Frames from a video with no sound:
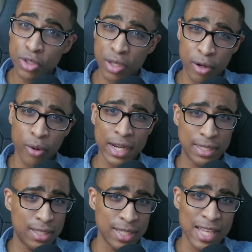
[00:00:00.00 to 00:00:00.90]
their
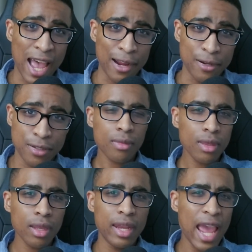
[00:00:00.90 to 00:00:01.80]
greatest desires.
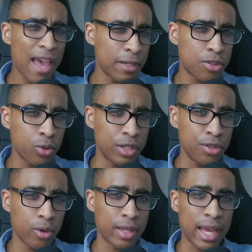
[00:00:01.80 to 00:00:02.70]
And having to
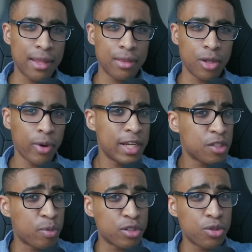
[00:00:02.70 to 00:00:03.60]
endure that, the
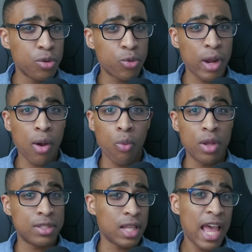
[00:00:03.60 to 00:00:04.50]
greatest pursuit throughout
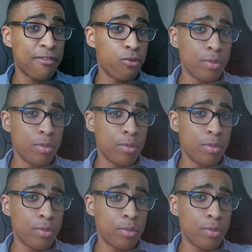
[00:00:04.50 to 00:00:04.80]
one's life would